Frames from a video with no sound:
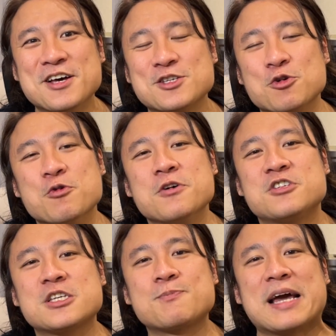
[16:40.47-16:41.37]
So
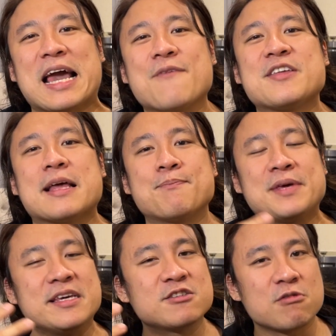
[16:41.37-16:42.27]
just by having that
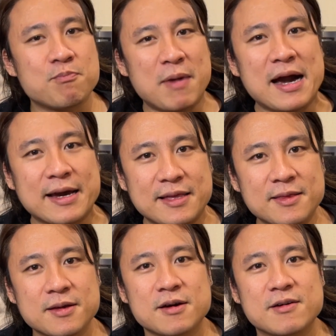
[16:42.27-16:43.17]
peace of
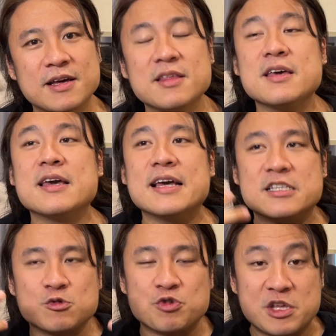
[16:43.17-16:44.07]
mind, right,
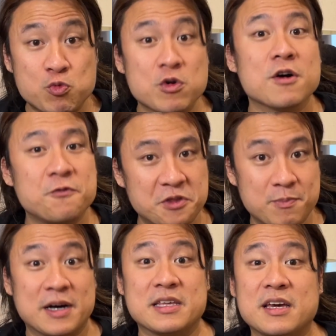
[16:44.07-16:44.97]
it's really worth the
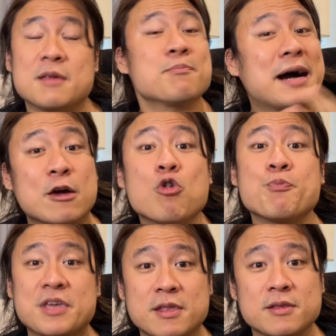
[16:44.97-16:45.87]
money, in my
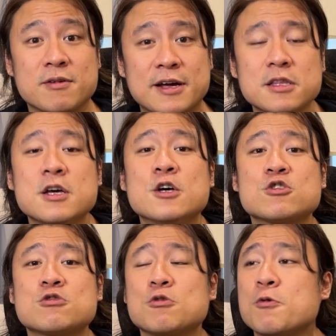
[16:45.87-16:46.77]
opinion, right?
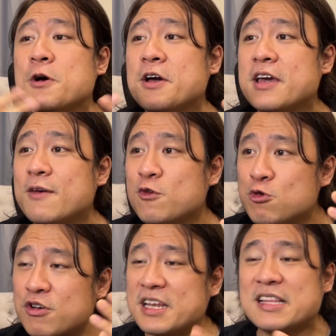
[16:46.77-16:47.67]
So if you
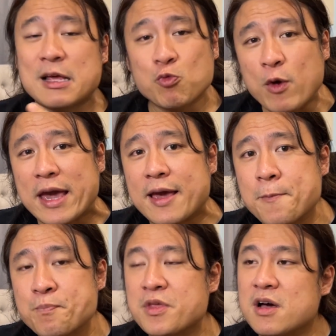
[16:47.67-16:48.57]
look at it that
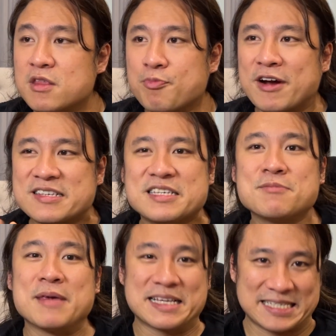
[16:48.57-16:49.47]
way, the
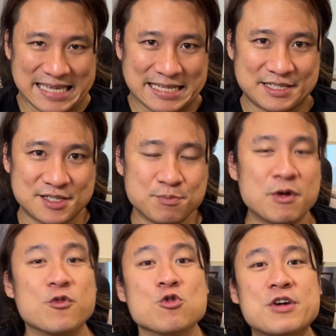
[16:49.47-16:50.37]
pricing makes sense. But
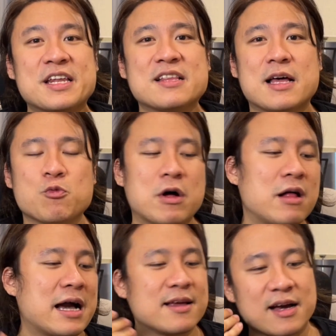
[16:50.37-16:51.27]
if you look at it that,
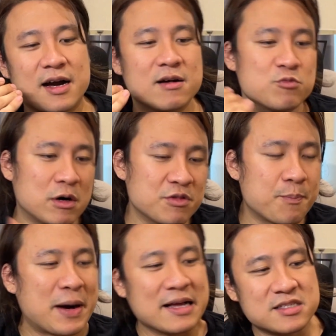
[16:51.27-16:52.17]
well, the
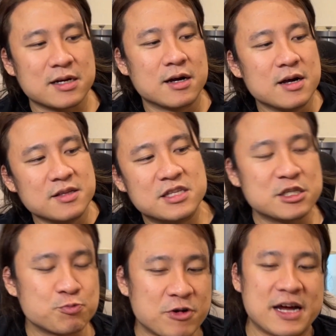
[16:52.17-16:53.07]
parts are
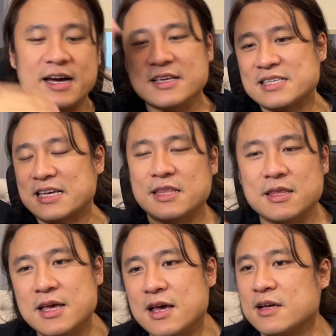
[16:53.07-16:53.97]
this price, I
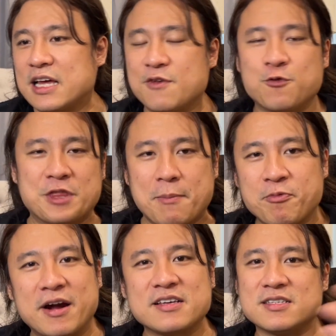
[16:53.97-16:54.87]
can get it for that
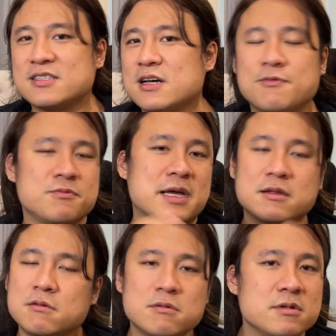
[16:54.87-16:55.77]
price and stuff,
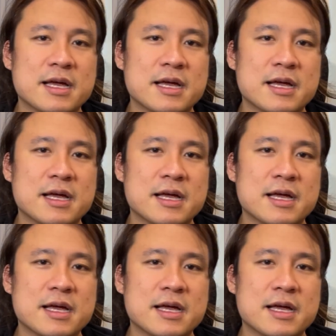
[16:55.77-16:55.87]
then